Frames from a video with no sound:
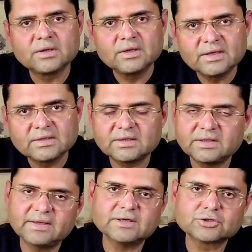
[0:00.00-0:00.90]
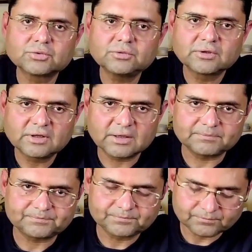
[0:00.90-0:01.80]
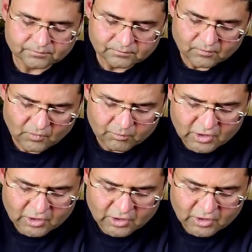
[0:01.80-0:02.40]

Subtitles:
more and more in the decades to come.